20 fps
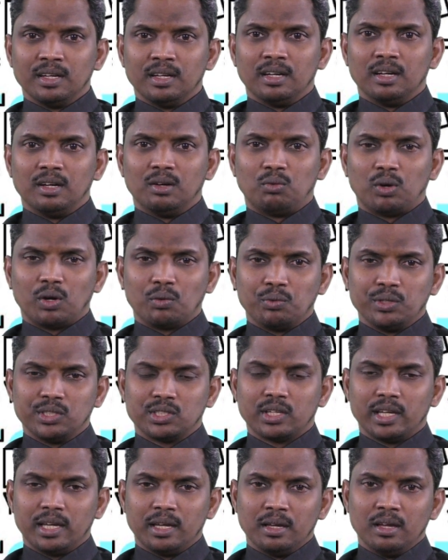what we
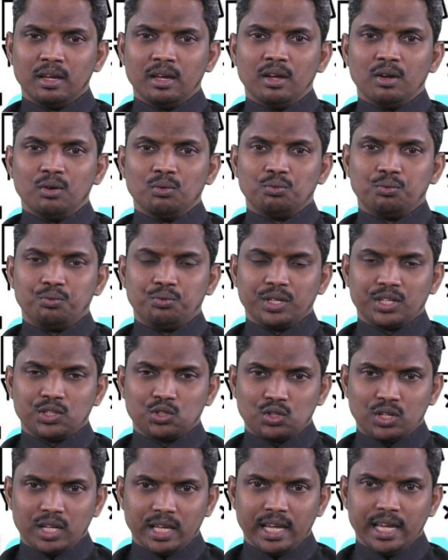say
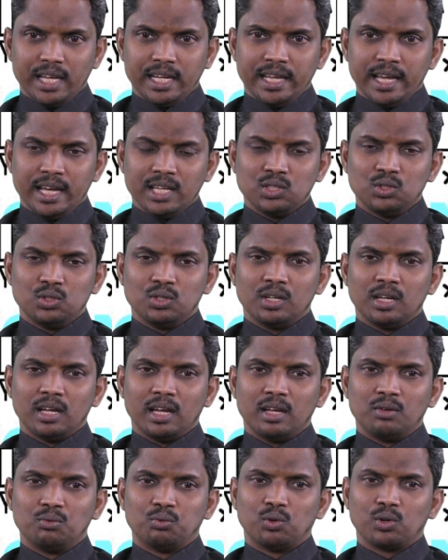fixed areas,
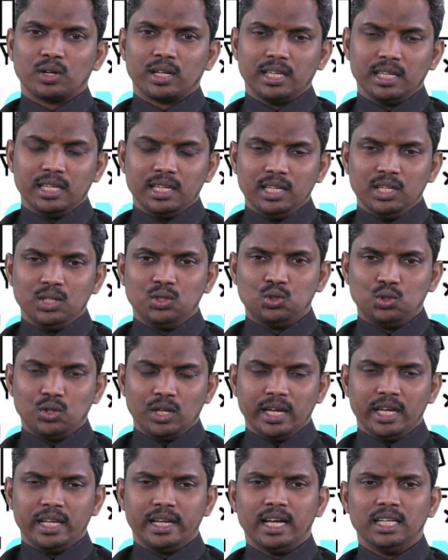and for each
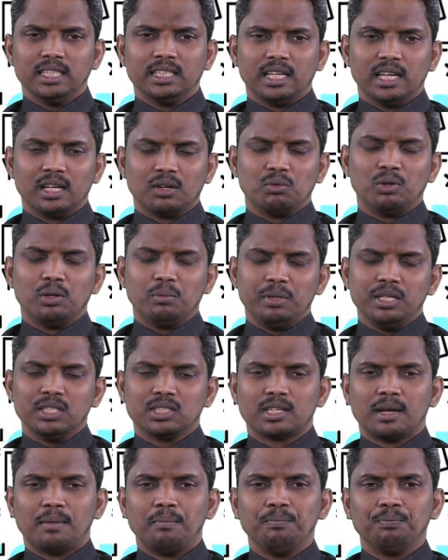area there will be
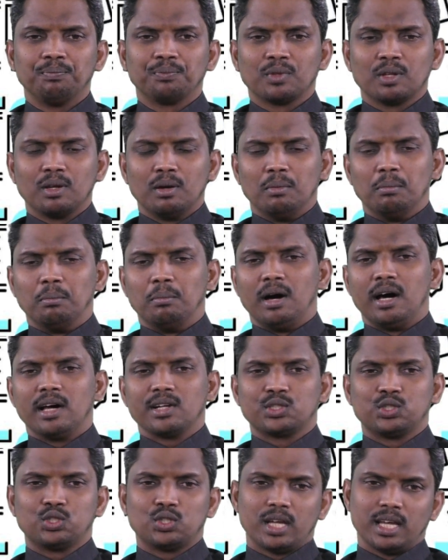some
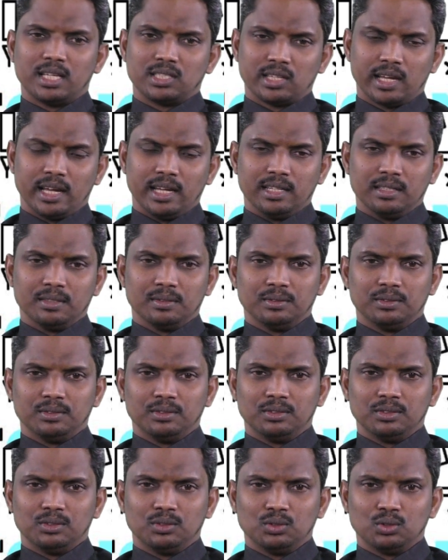marks assigned.
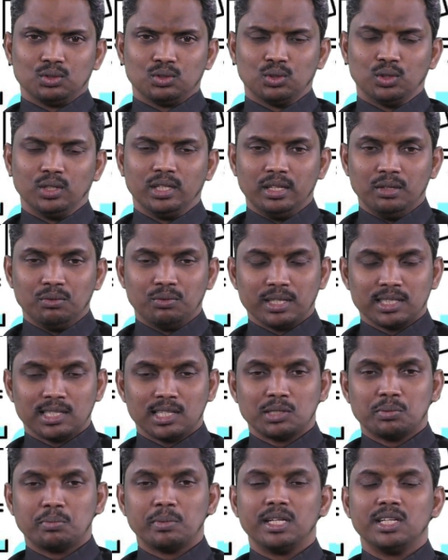So if
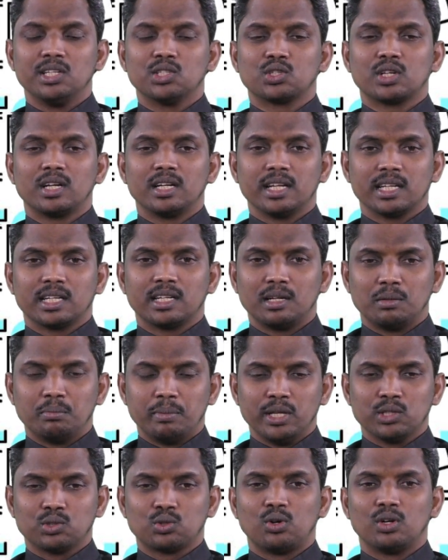assessment is conducted
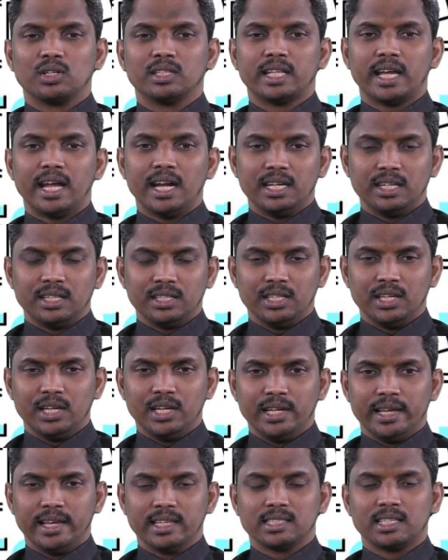based on that
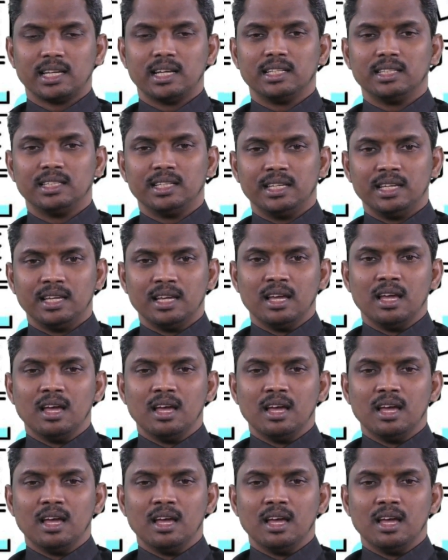areas and the